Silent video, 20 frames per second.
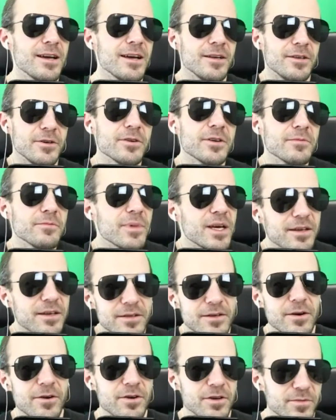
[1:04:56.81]
You can make
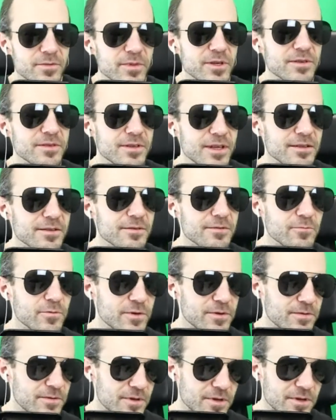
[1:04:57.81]
the argument that
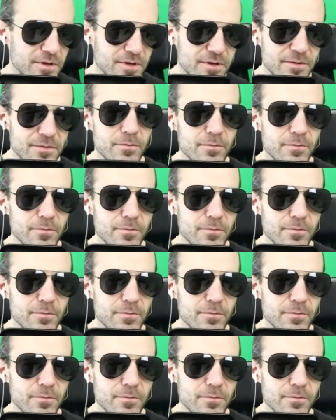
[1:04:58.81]
with the